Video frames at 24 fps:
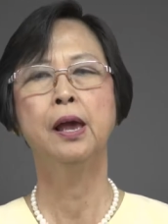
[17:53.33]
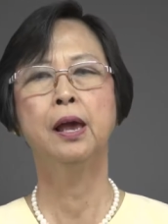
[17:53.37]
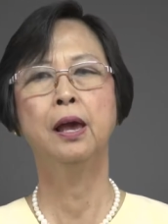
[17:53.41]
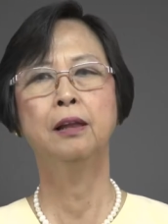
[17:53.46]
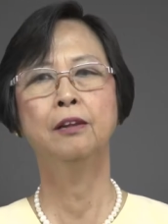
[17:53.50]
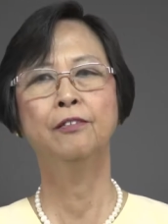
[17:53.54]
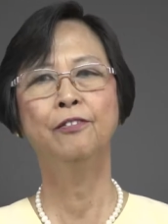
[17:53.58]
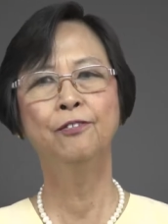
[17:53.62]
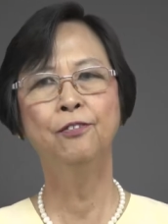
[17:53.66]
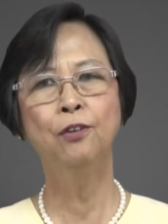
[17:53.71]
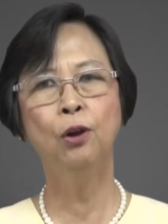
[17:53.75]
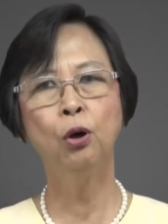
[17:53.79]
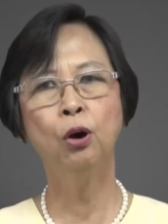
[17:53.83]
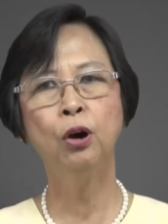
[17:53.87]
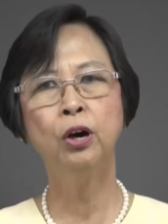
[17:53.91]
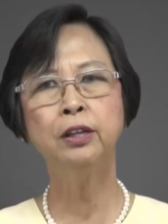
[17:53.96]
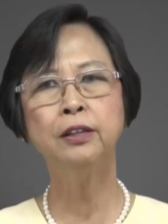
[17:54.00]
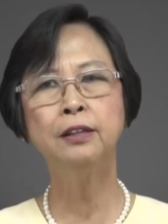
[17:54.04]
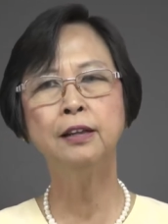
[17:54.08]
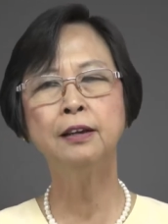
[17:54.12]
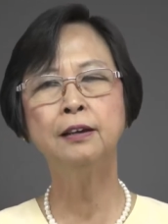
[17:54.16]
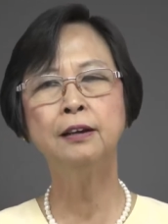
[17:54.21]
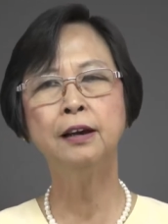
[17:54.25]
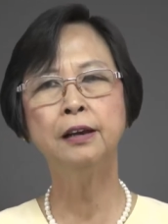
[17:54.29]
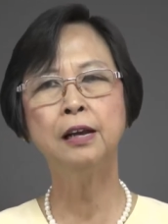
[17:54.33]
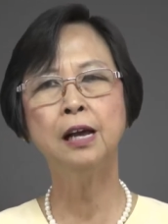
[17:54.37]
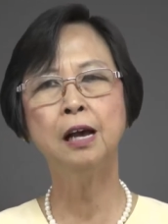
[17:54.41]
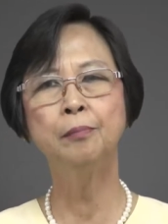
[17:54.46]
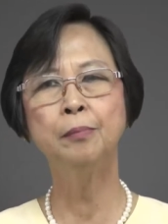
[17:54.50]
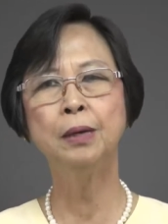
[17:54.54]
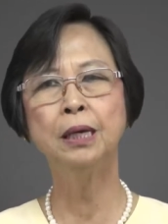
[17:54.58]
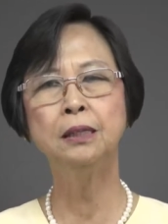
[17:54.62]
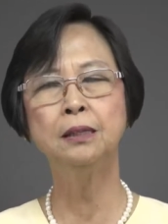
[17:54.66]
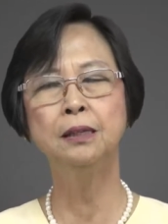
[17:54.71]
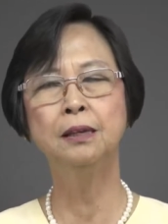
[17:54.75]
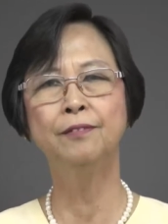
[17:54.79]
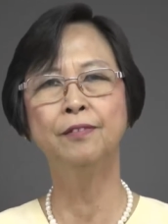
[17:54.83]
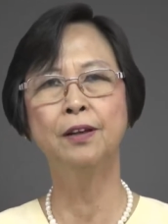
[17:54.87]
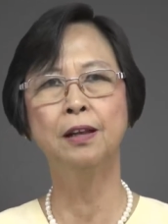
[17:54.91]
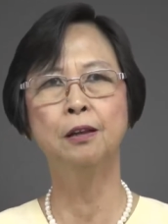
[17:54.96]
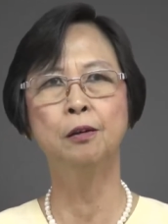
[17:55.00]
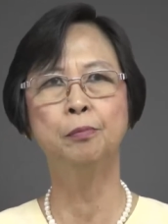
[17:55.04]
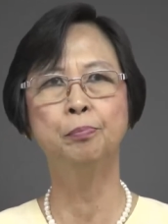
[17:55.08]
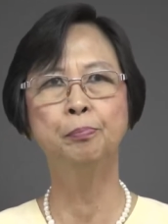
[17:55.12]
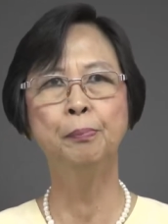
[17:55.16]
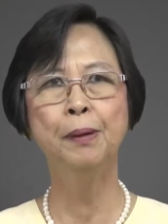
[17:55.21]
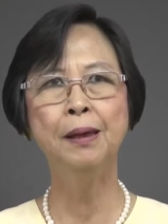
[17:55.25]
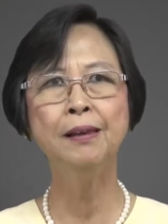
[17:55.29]
and flawed economic
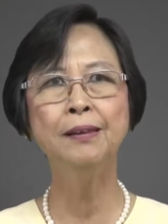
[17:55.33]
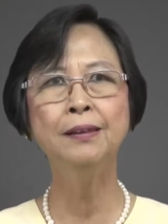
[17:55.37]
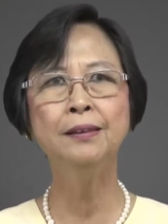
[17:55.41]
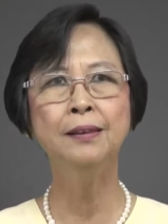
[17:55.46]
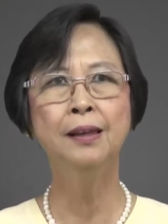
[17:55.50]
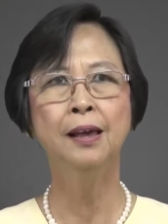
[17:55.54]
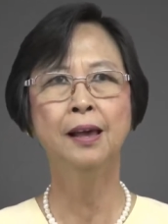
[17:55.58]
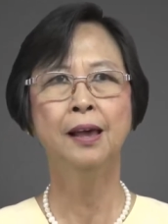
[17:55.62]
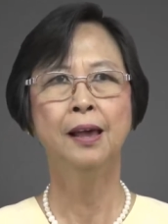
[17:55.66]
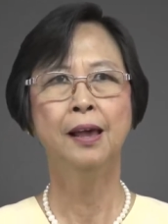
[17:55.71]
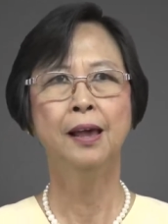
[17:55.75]
development